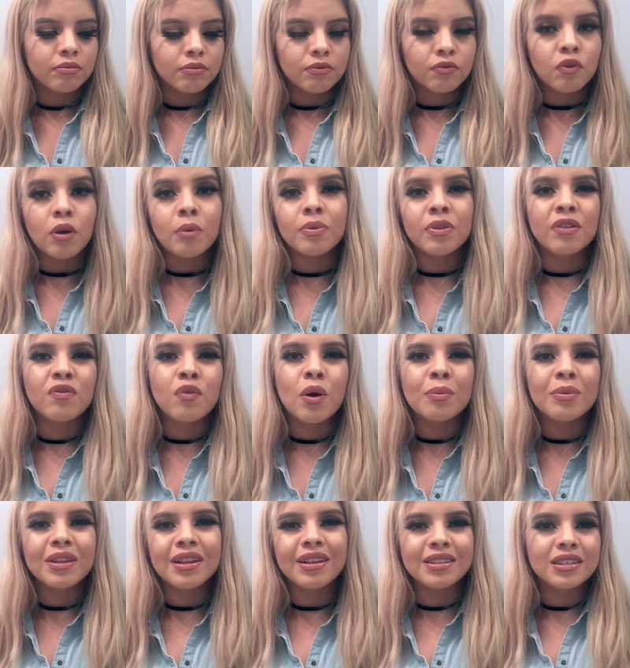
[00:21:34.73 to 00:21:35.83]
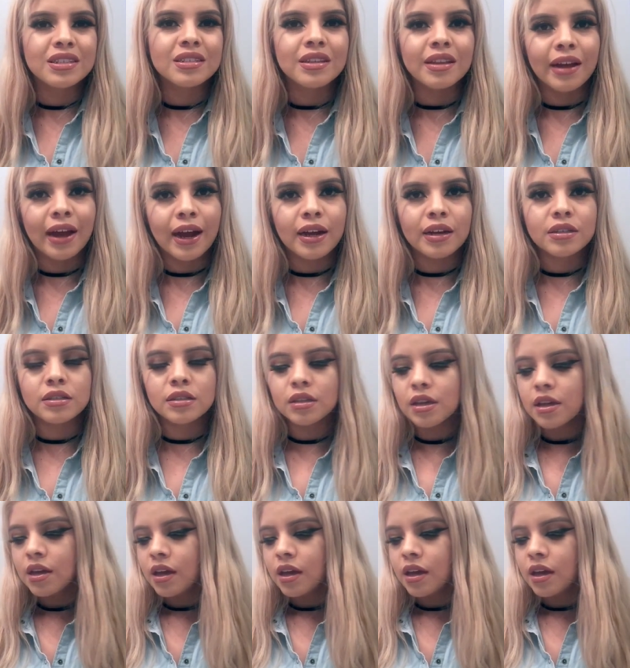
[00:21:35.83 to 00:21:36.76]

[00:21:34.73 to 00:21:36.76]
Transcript: for the formula just lacks.